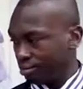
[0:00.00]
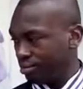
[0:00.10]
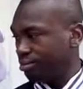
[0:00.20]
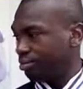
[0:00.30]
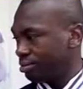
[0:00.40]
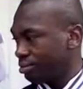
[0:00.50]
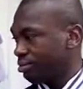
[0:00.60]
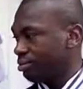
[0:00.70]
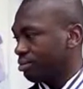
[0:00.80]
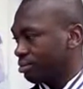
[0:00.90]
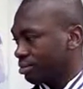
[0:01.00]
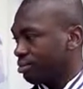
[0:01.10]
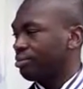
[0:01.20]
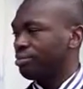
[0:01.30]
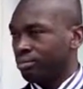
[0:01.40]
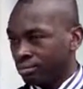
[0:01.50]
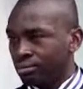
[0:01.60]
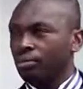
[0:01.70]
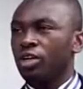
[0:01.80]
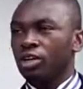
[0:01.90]
all know history from
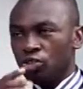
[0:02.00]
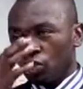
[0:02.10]
the patient.